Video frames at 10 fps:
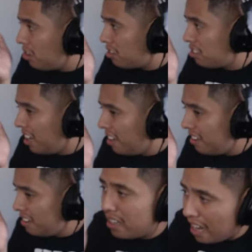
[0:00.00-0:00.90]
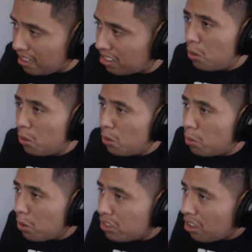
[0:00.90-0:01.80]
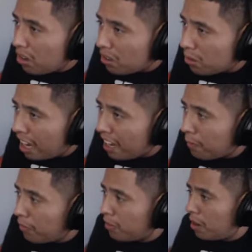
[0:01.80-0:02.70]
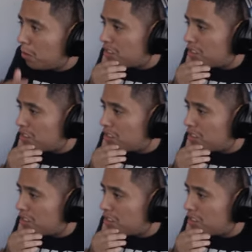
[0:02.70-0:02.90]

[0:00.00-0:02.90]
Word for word: Satan. That's, ooh, what's her name? I forgot what's